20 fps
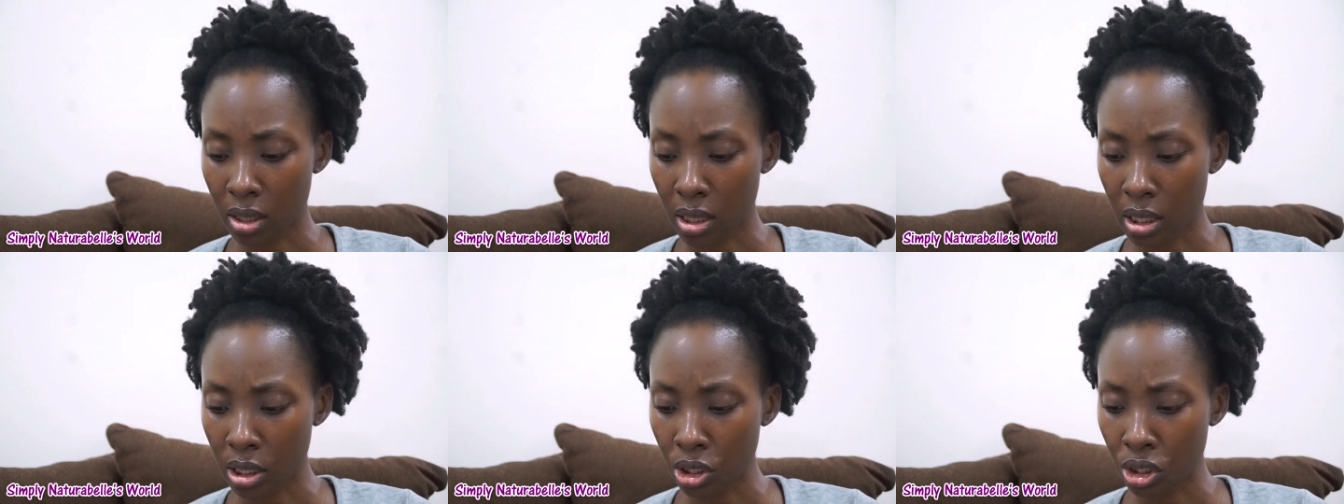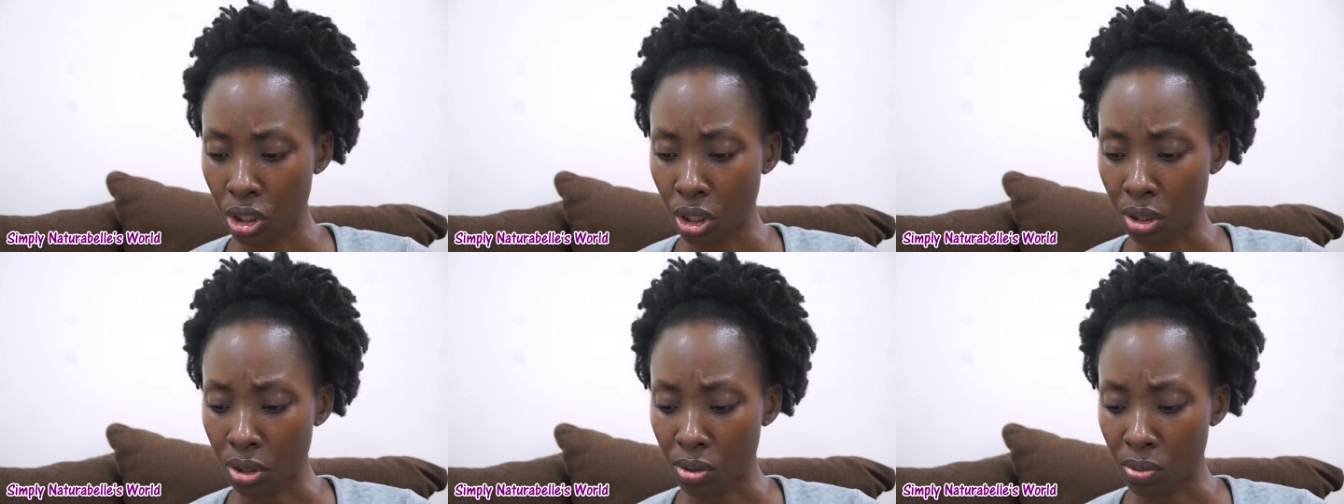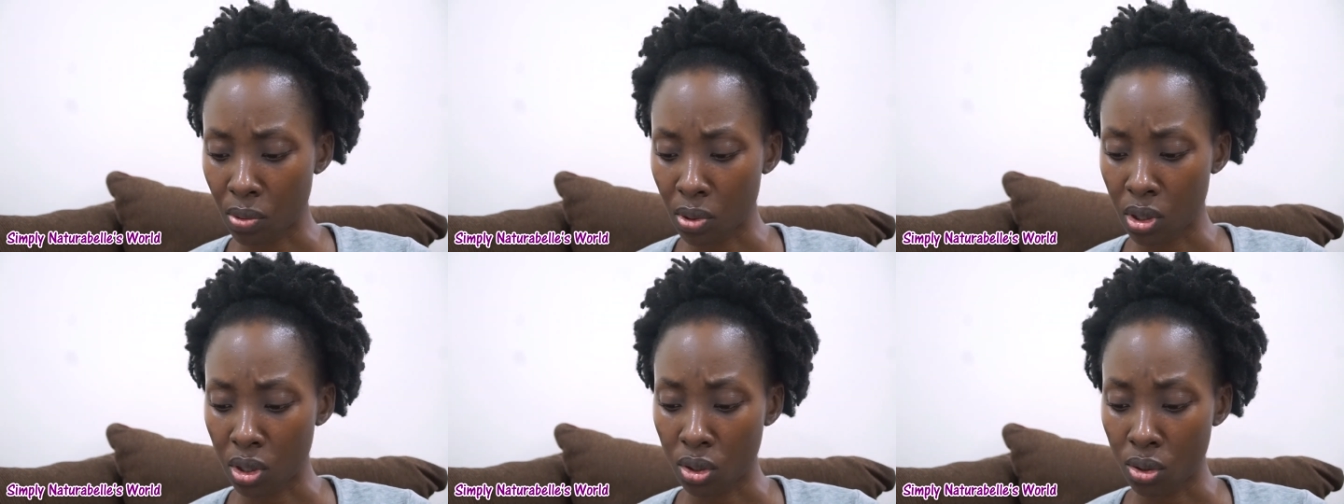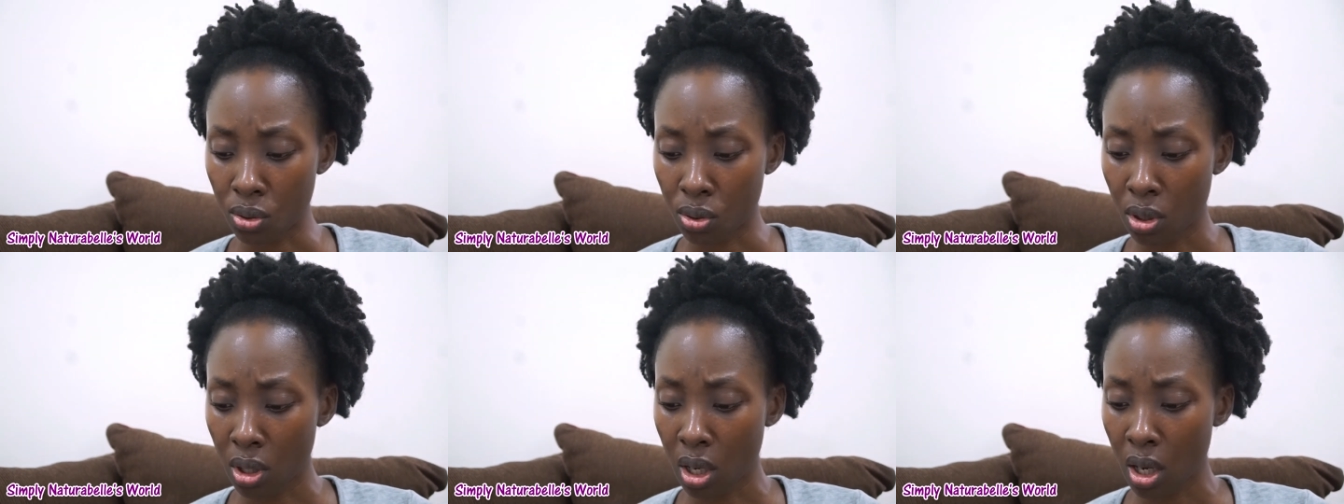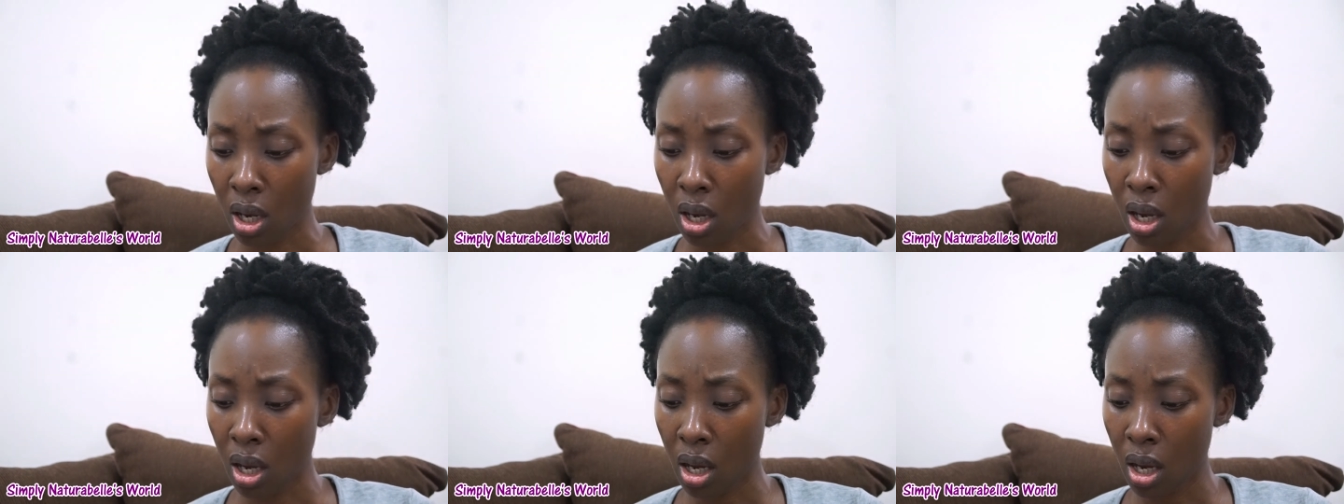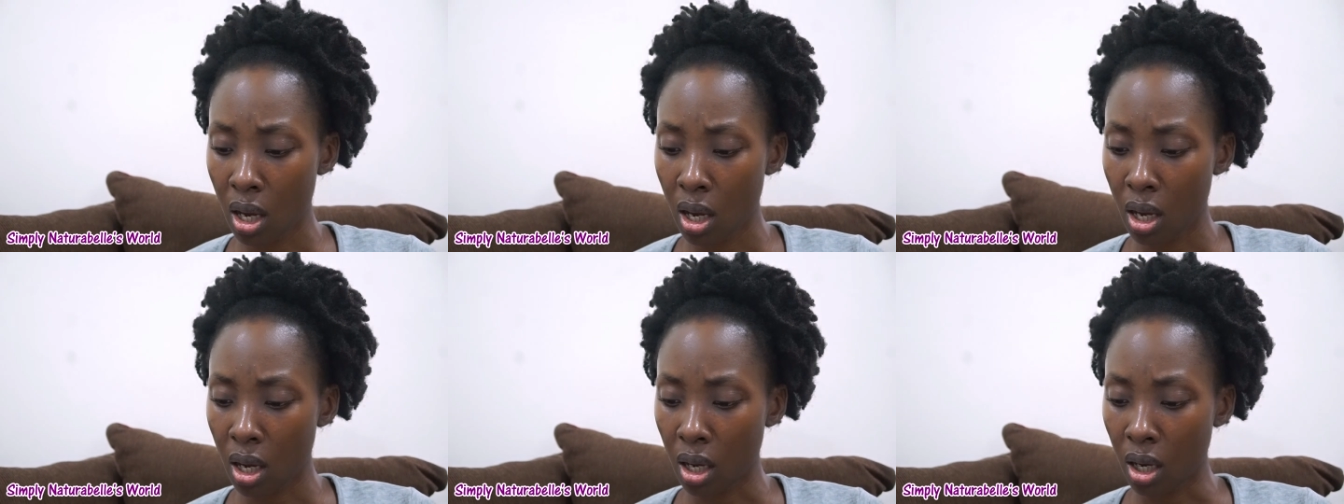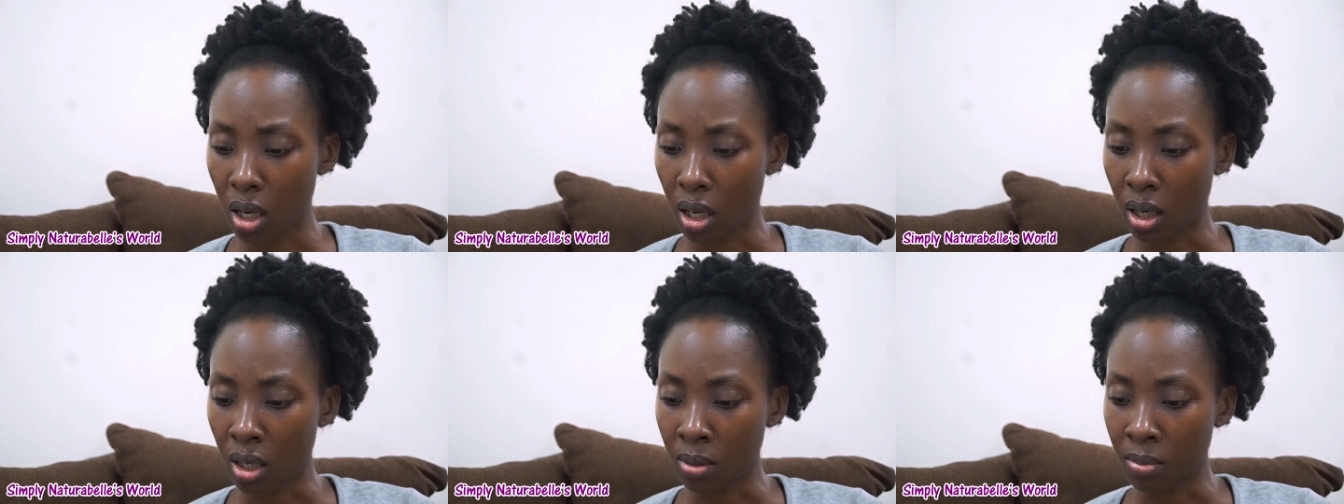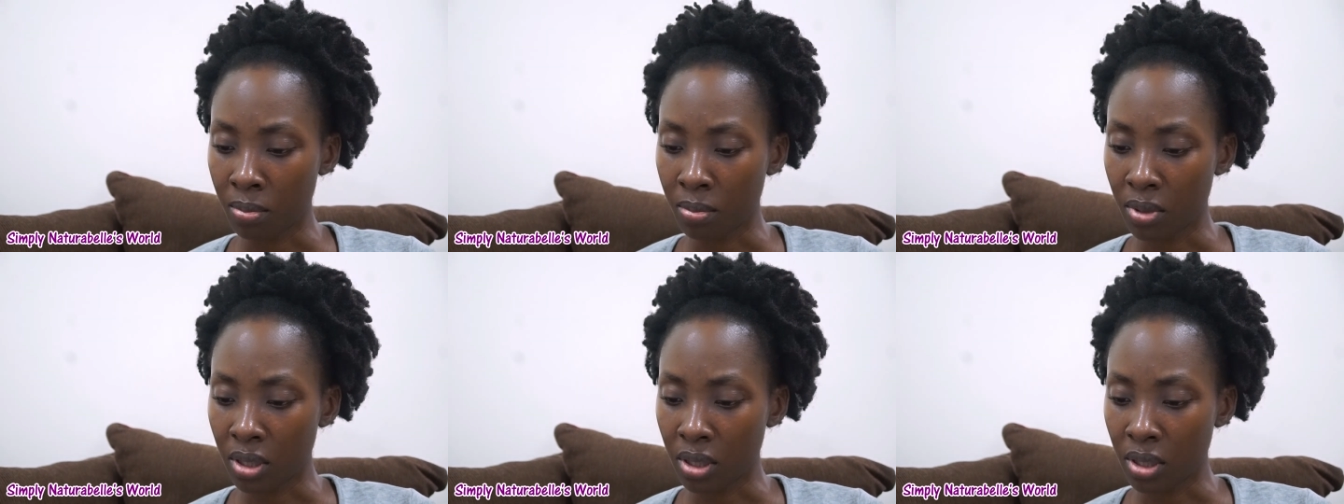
just share it with you um,